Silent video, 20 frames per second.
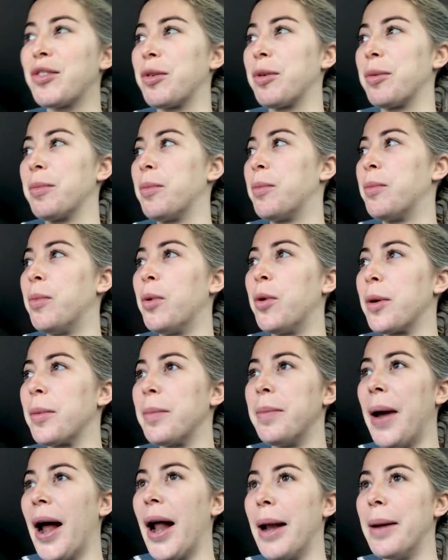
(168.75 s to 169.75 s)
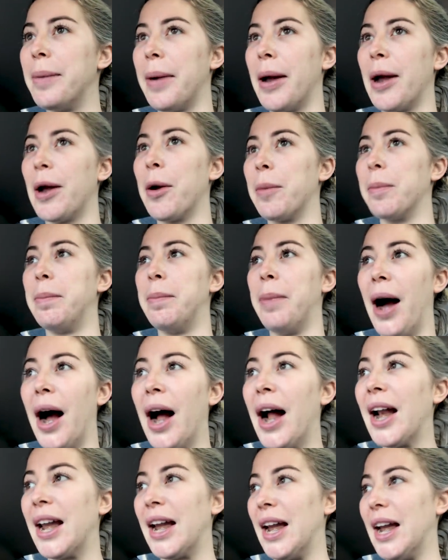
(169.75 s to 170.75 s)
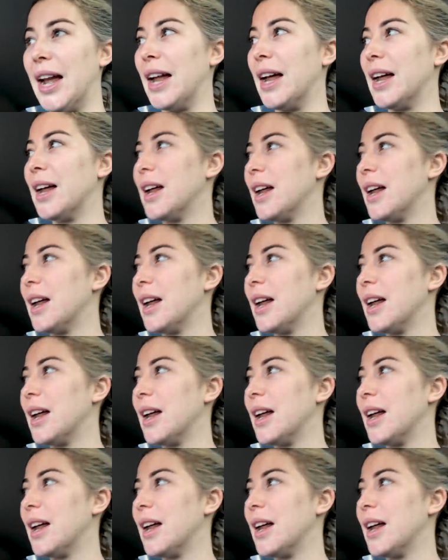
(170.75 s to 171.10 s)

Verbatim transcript: or more mad at my own body.